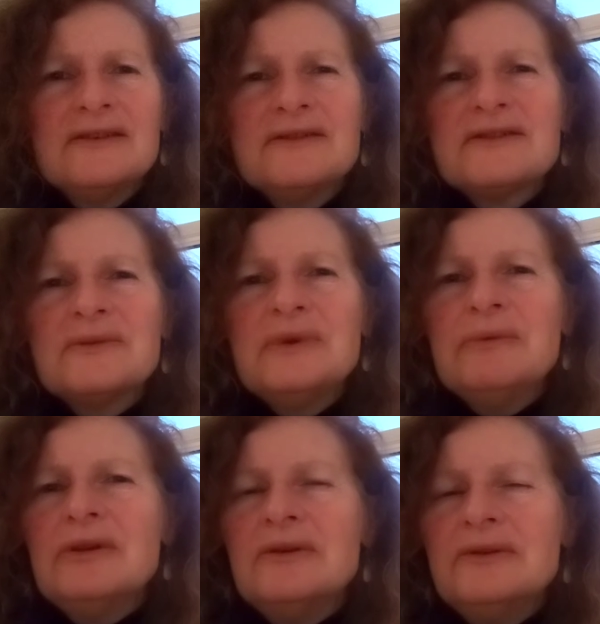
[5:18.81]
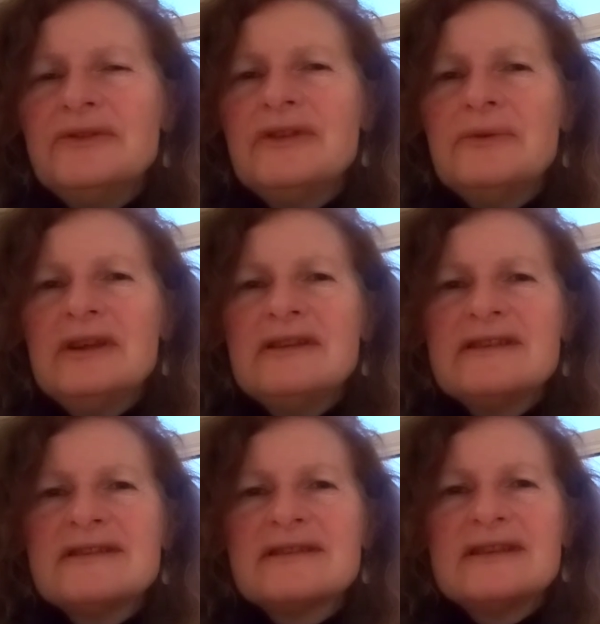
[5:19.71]
So we will also
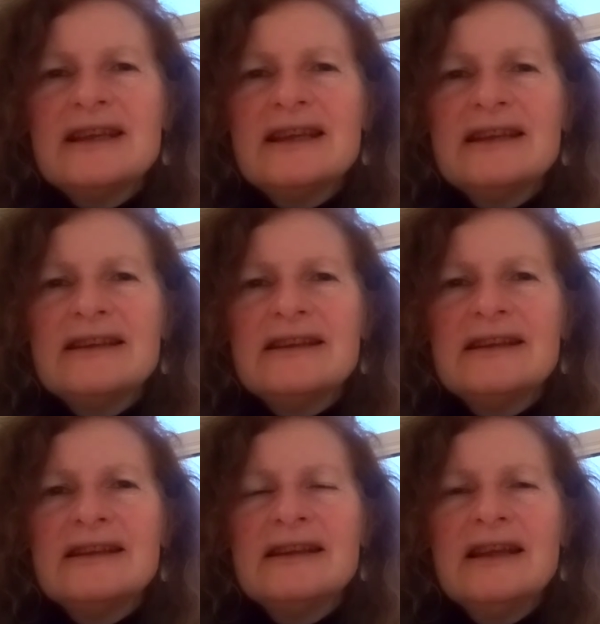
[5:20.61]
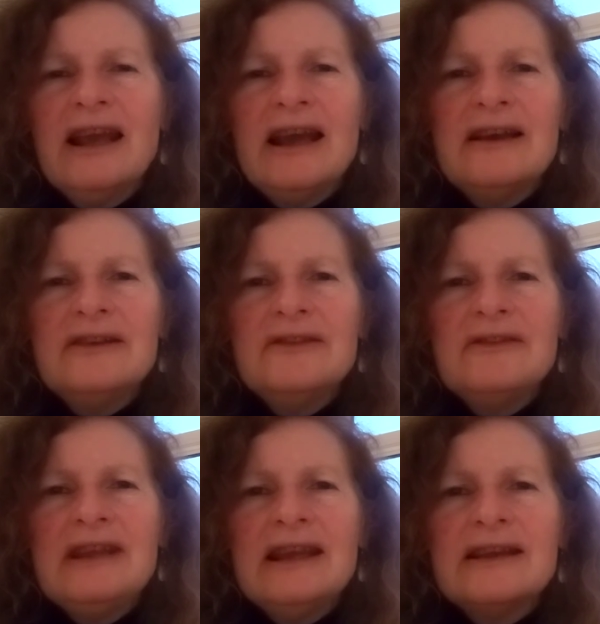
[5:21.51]
understand how
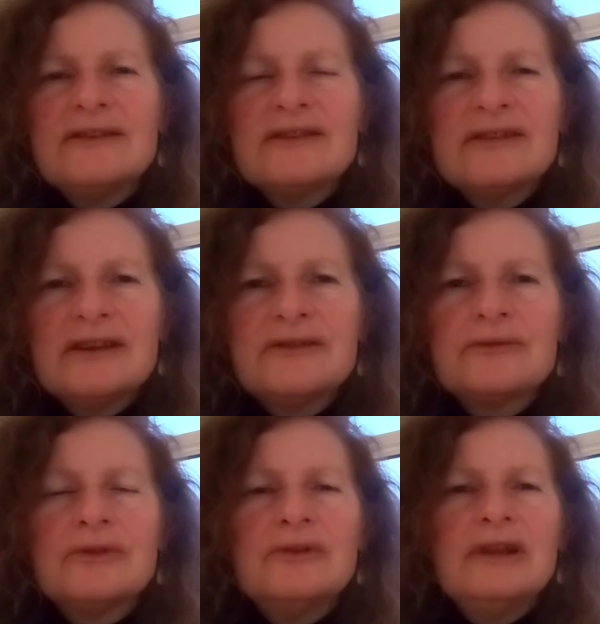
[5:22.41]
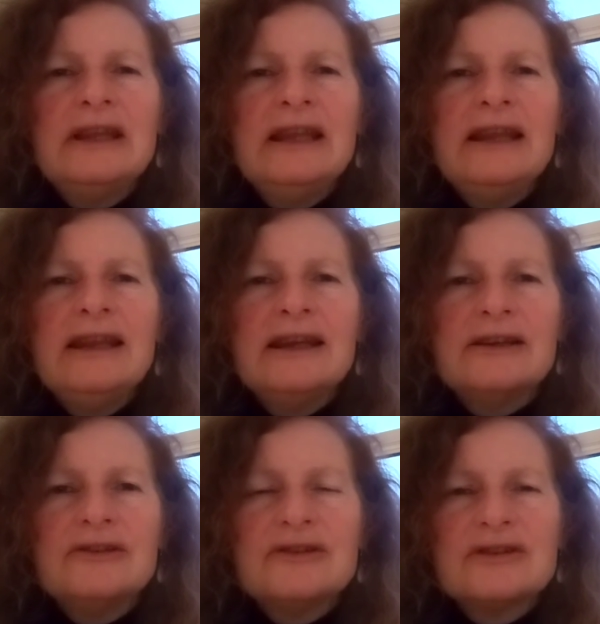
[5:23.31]
the ancestral
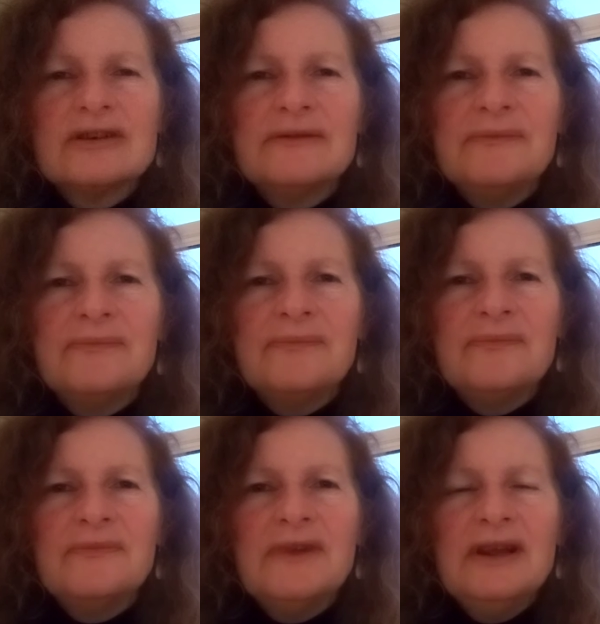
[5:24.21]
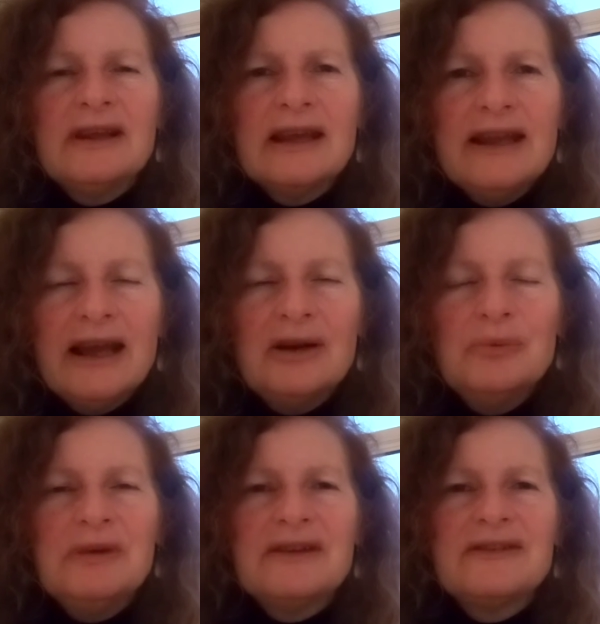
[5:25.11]
lineage can
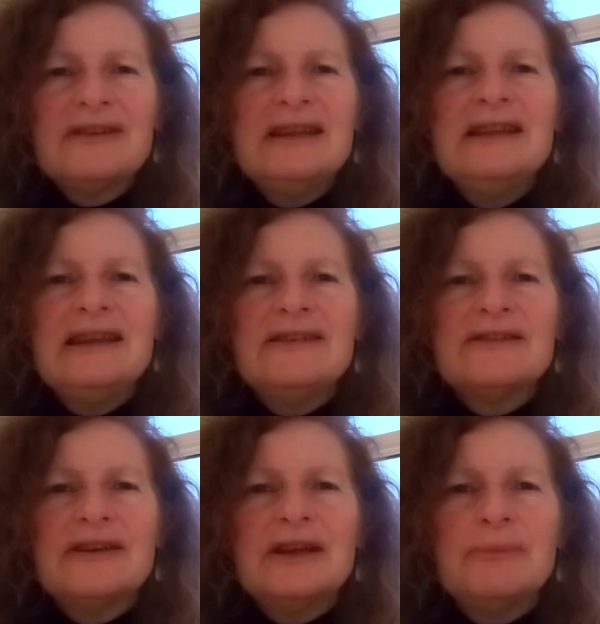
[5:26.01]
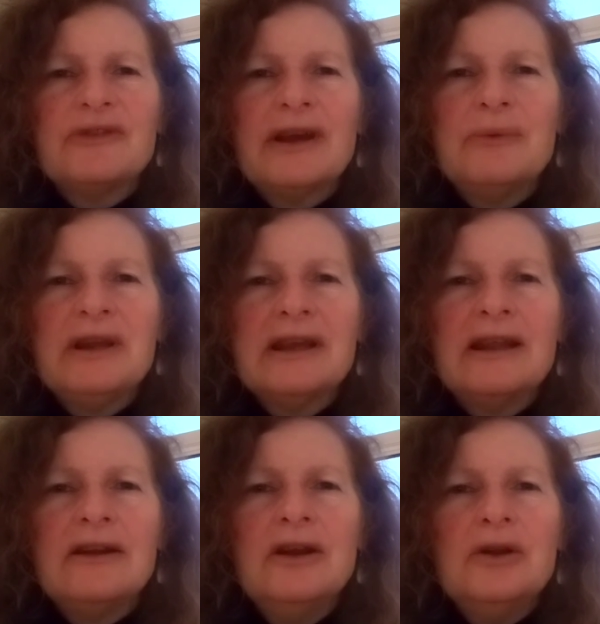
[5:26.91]
help us in these times, how we
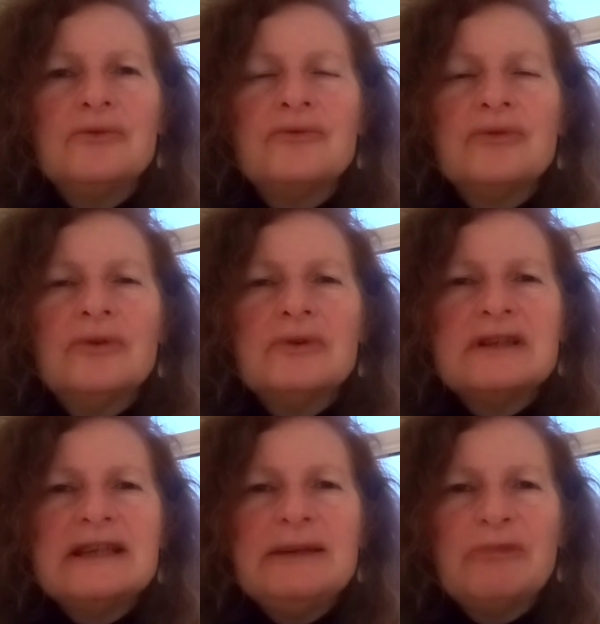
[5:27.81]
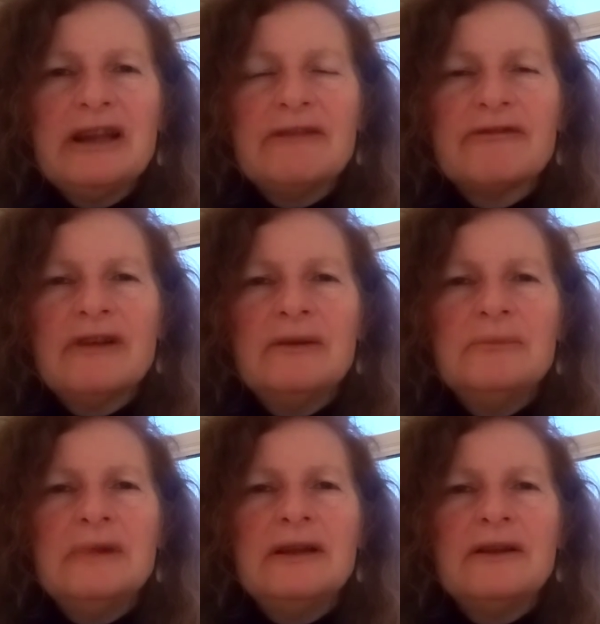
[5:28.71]
can draw deeply
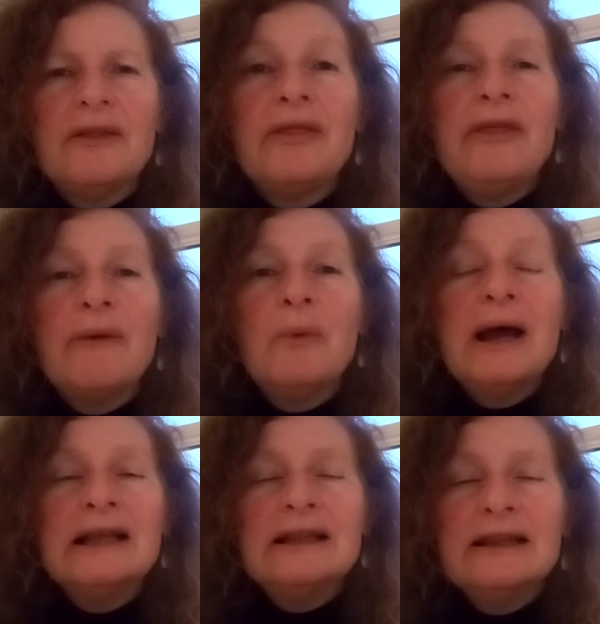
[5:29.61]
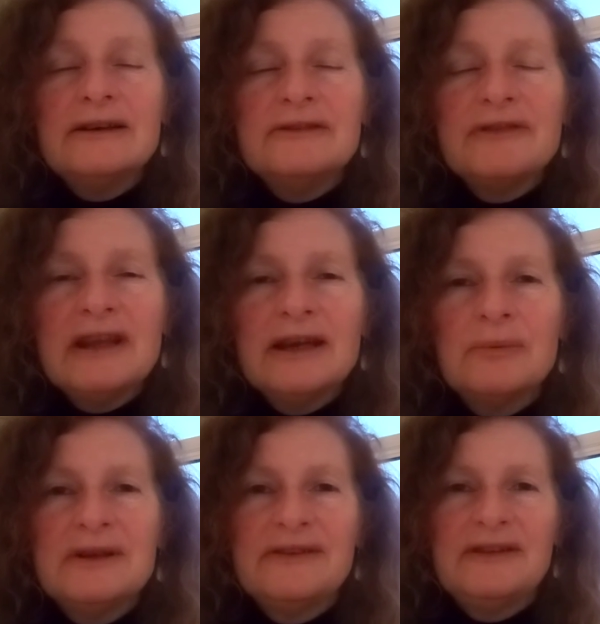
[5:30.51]
from the well of their
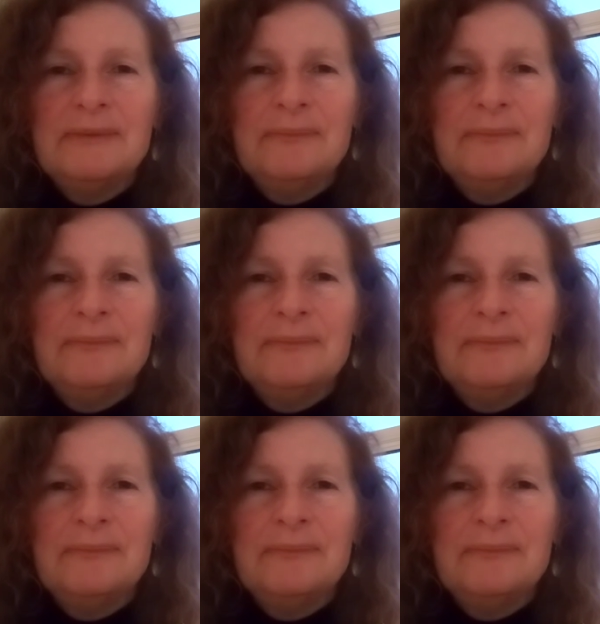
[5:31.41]
wisdom.